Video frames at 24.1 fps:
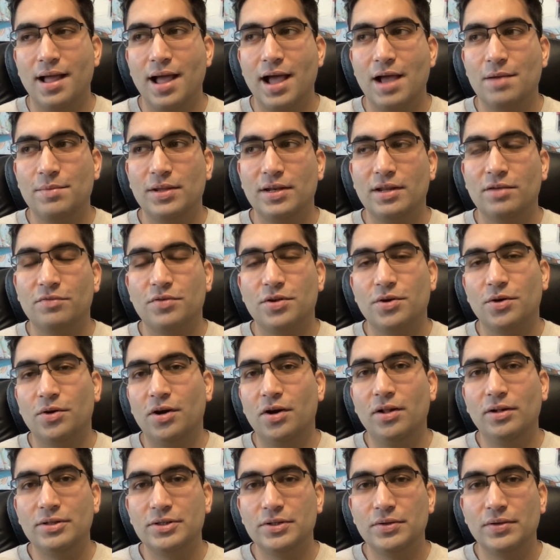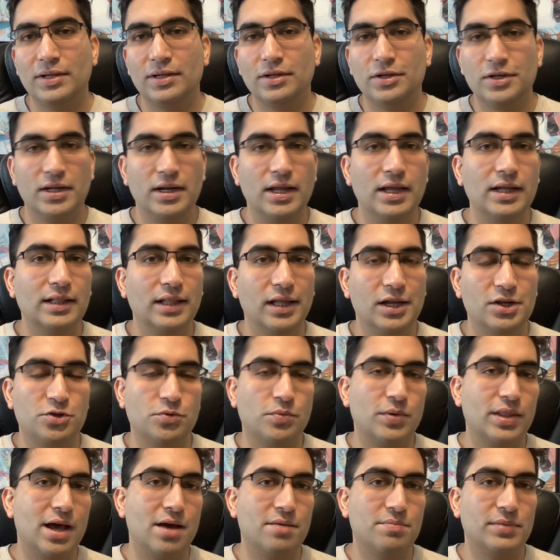I mean, if you're all doing good English
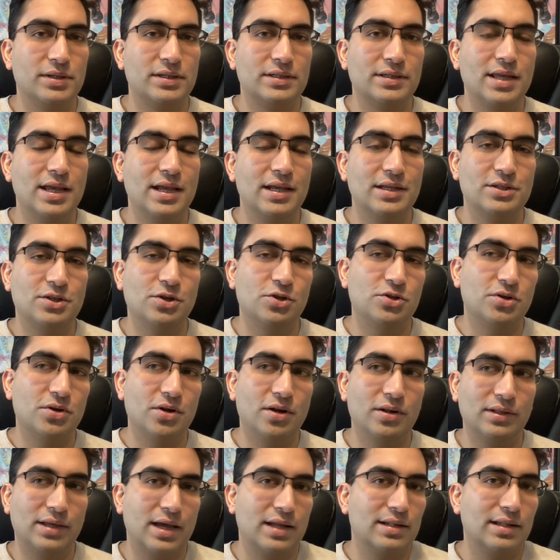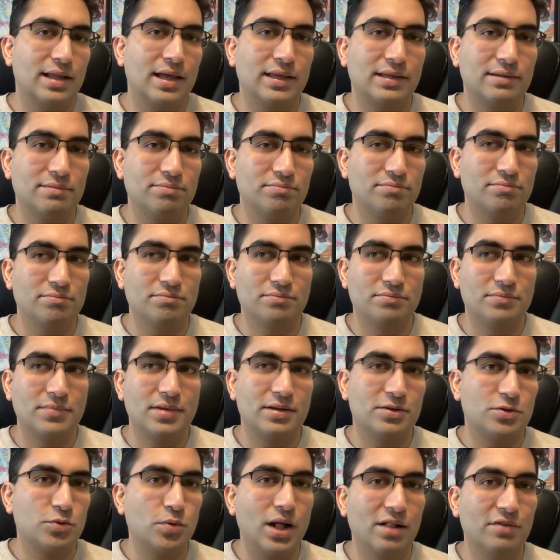without mistakes, you should all get like
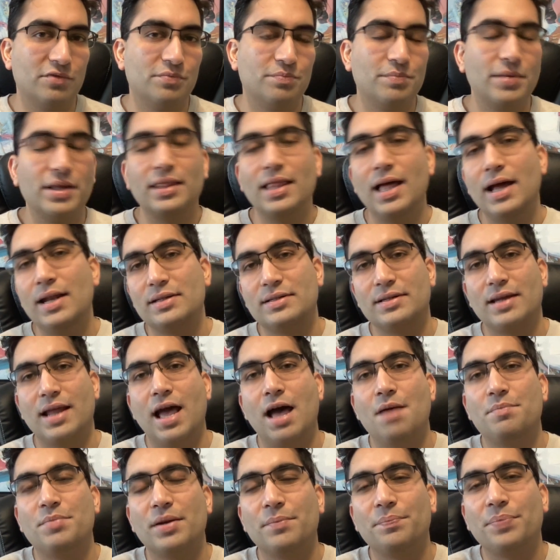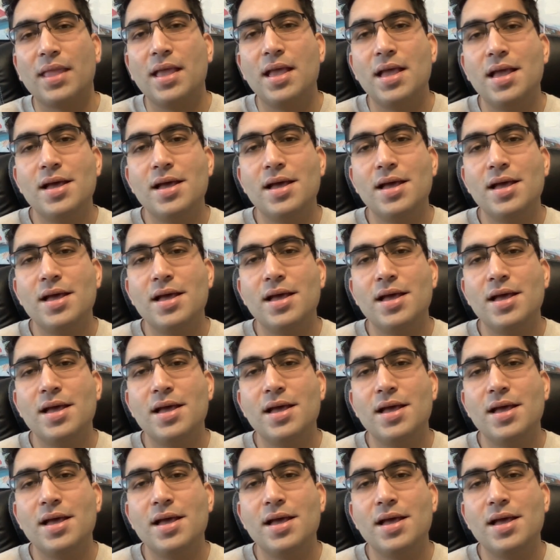12, but that doesn't happen.